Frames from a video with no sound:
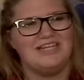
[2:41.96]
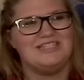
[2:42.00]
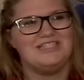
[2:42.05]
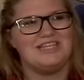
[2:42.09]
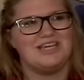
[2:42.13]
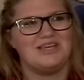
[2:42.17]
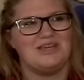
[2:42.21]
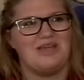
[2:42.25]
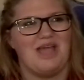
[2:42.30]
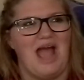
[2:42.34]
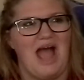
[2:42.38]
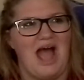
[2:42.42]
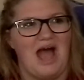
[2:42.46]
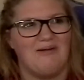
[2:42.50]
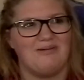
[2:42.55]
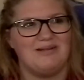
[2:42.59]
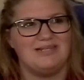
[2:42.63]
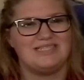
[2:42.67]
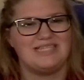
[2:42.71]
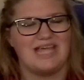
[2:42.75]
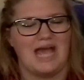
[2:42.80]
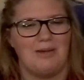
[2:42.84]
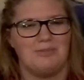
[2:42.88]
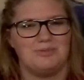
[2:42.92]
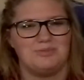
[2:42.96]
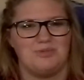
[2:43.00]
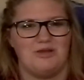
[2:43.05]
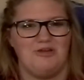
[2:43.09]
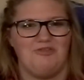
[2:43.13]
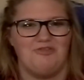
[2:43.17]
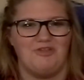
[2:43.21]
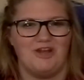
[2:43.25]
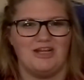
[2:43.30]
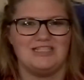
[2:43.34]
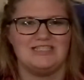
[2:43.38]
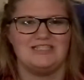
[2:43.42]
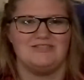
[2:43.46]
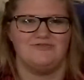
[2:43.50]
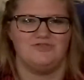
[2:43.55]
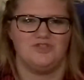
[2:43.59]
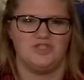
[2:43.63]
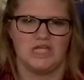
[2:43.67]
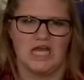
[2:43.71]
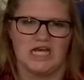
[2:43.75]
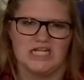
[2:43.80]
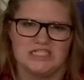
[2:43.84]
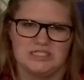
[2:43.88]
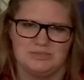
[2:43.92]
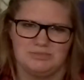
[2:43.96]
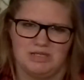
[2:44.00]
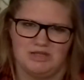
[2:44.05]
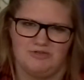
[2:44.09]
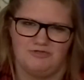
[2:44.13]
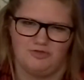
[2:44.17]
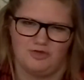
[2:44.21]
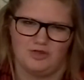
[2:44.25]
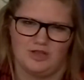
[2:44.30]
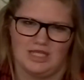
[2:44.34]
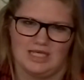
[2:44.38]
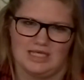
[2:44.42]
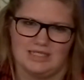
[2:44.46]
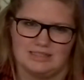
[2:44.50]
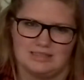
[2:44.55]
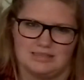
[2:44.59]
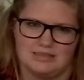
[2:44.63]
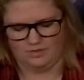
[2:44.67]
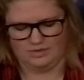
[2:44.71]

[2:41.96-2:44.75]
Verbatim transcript: tell you how many times my friends have judged me for this.